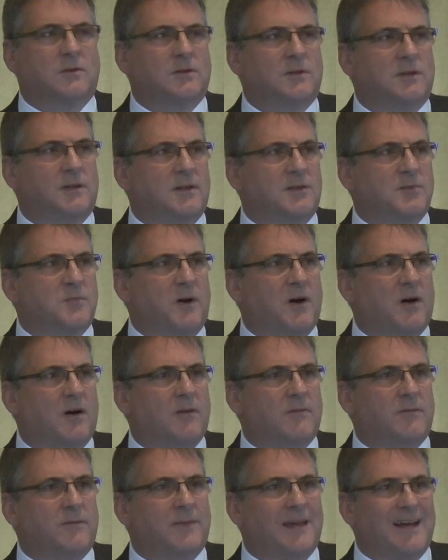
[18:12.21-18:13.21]
on as part
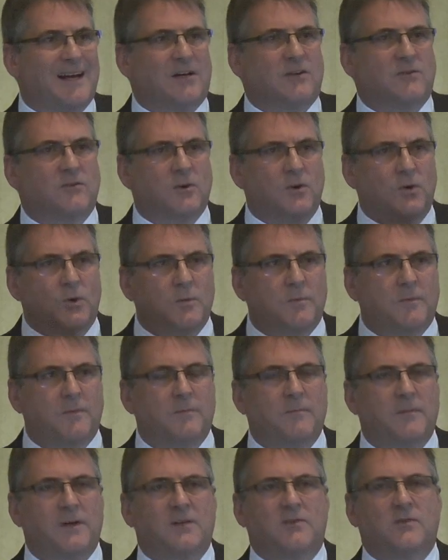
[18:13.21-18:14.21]
of that
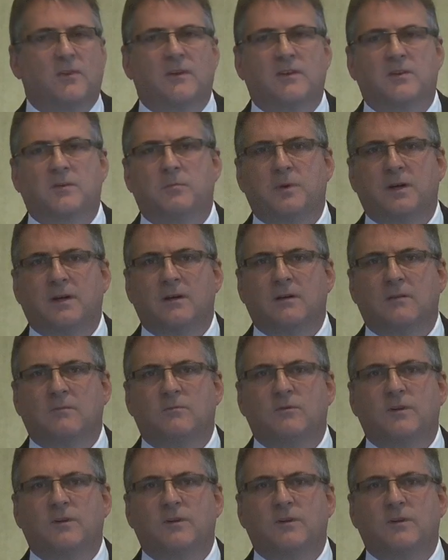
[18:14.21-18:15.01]
group means that there's a bigger